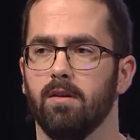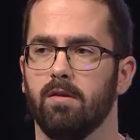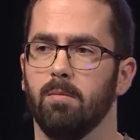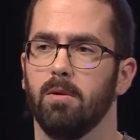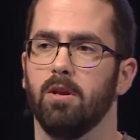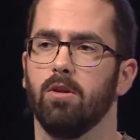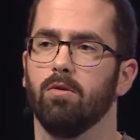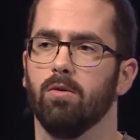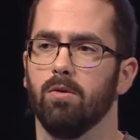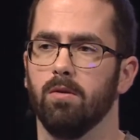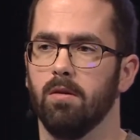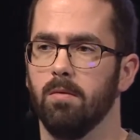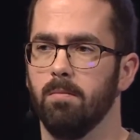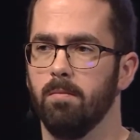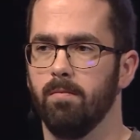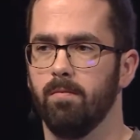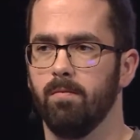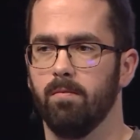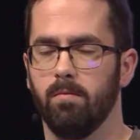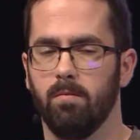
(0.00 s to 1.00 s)
somebody told them.
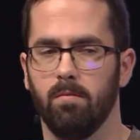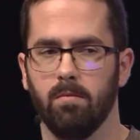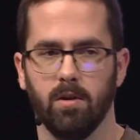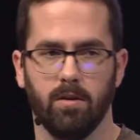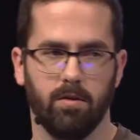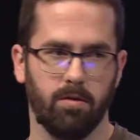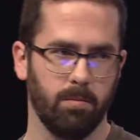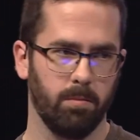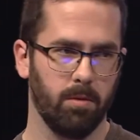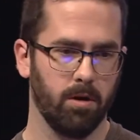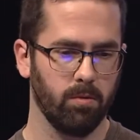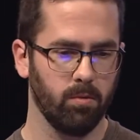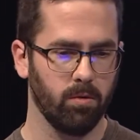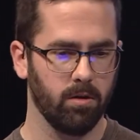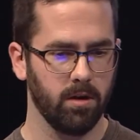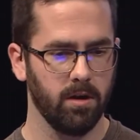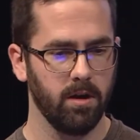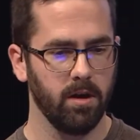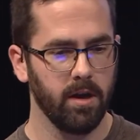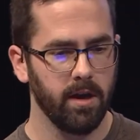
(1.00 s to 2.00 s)
That's part
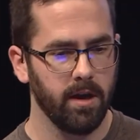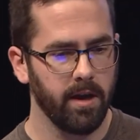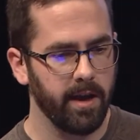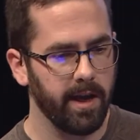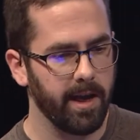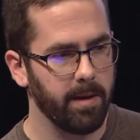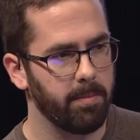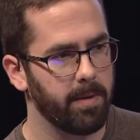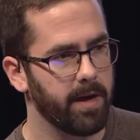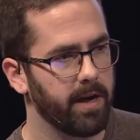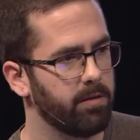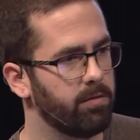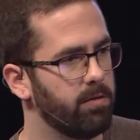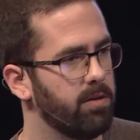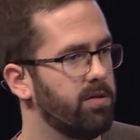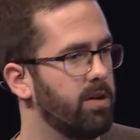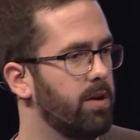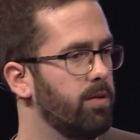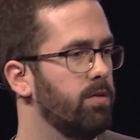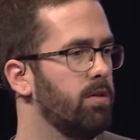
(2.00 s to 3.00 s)
one. A bank
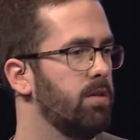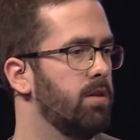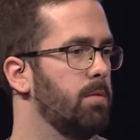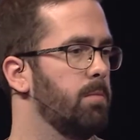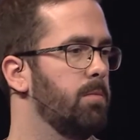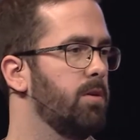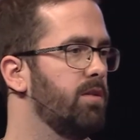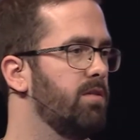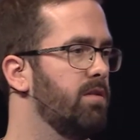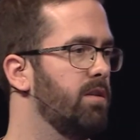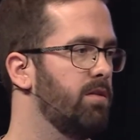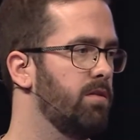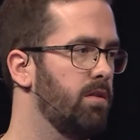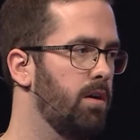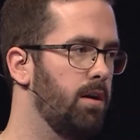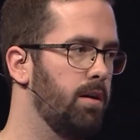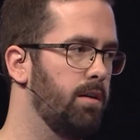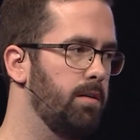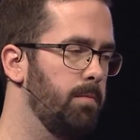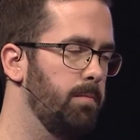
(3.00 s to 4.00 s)
reached out to them because they
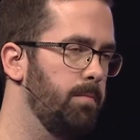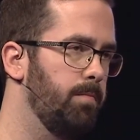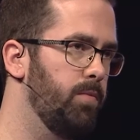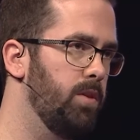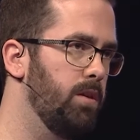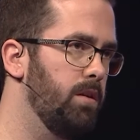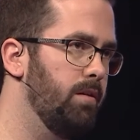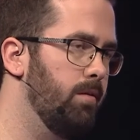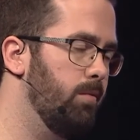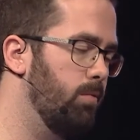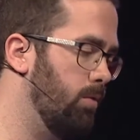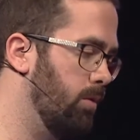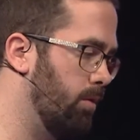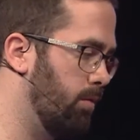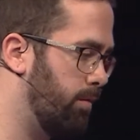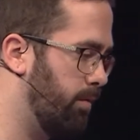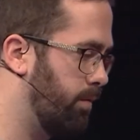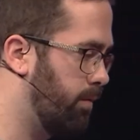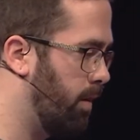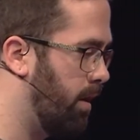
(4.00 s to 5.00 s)
saw
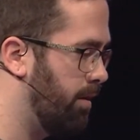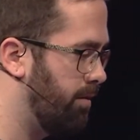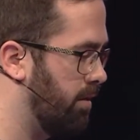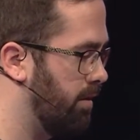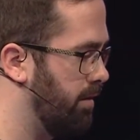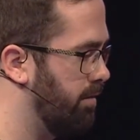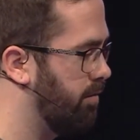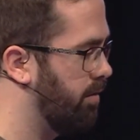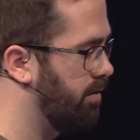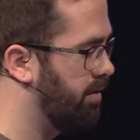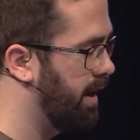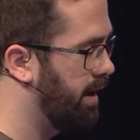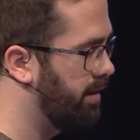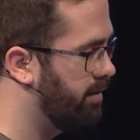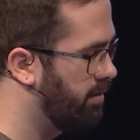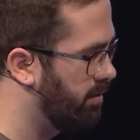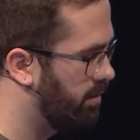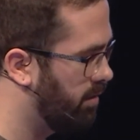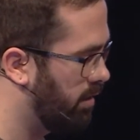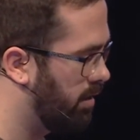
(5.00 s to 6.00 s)
fraudulent
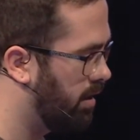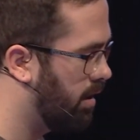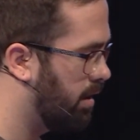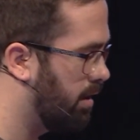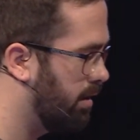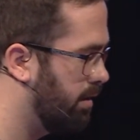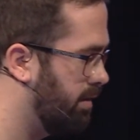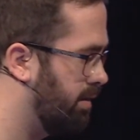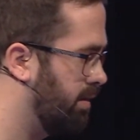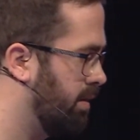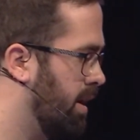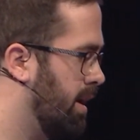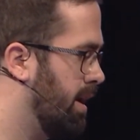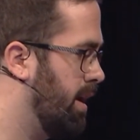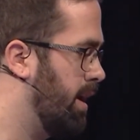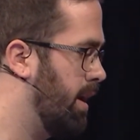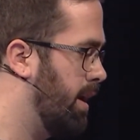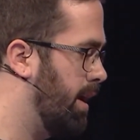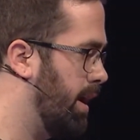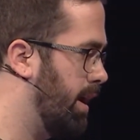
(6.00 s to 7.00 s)
transactions on cards,
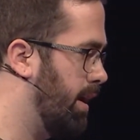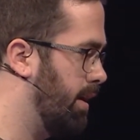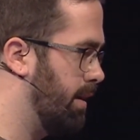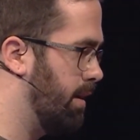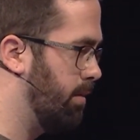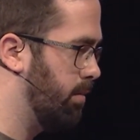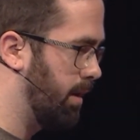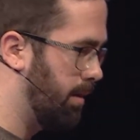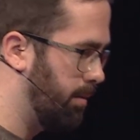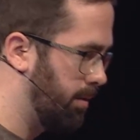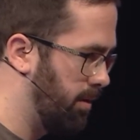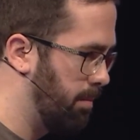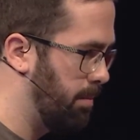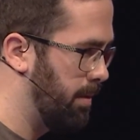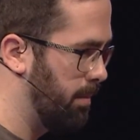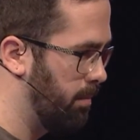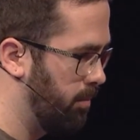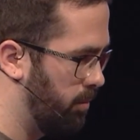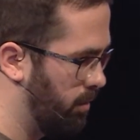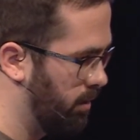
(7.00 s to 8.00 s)
and they were able to
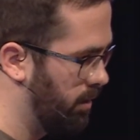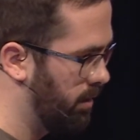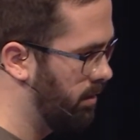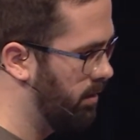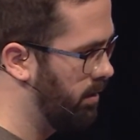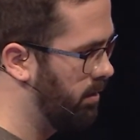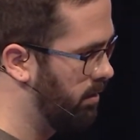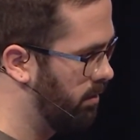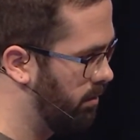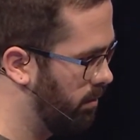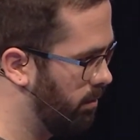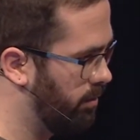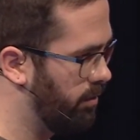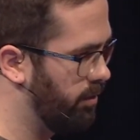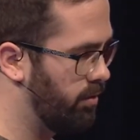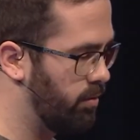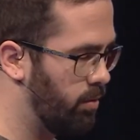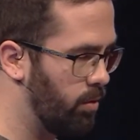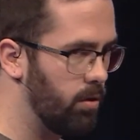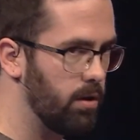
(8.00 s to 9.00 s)
pinpoint through
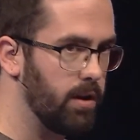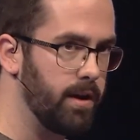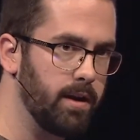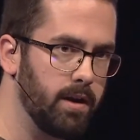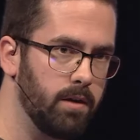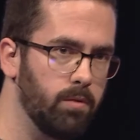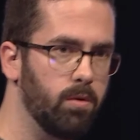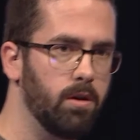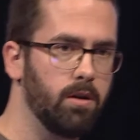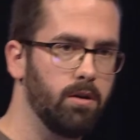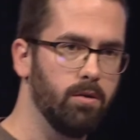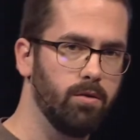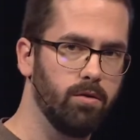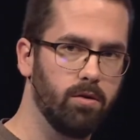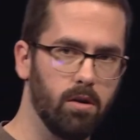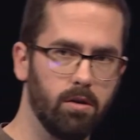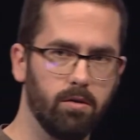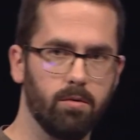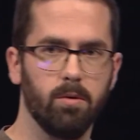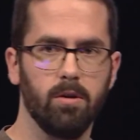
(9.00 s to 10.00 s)
just correlating where those
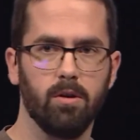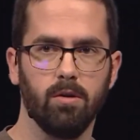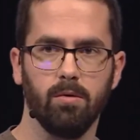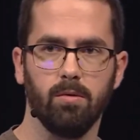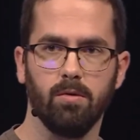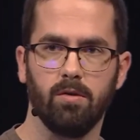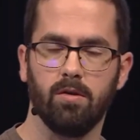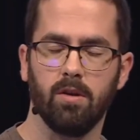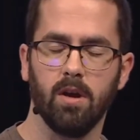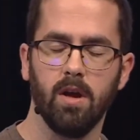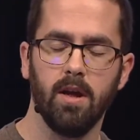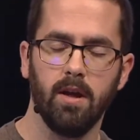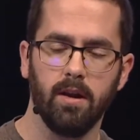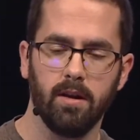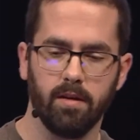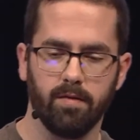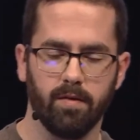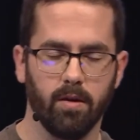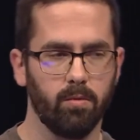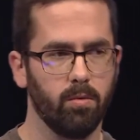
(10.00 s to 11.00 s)
cards were used.
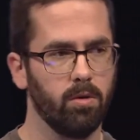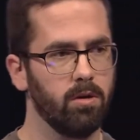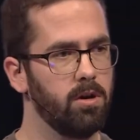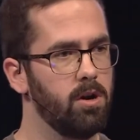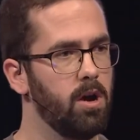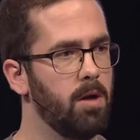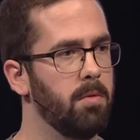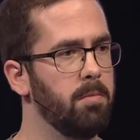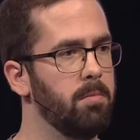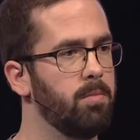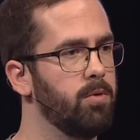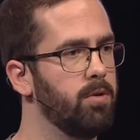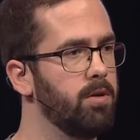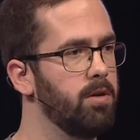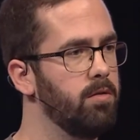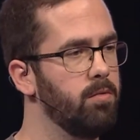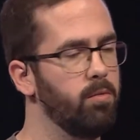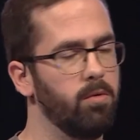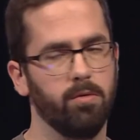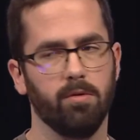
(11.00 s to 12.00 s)
They found one common
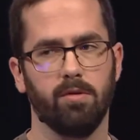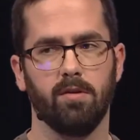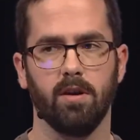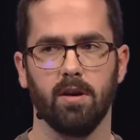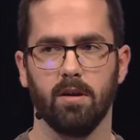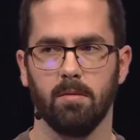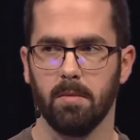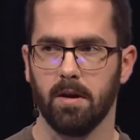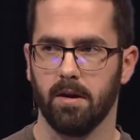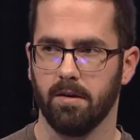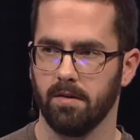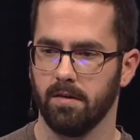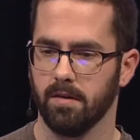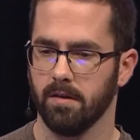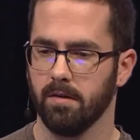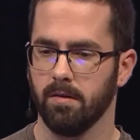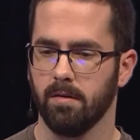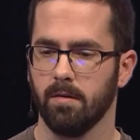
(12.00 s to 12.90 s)
point, which was Ticketmaster.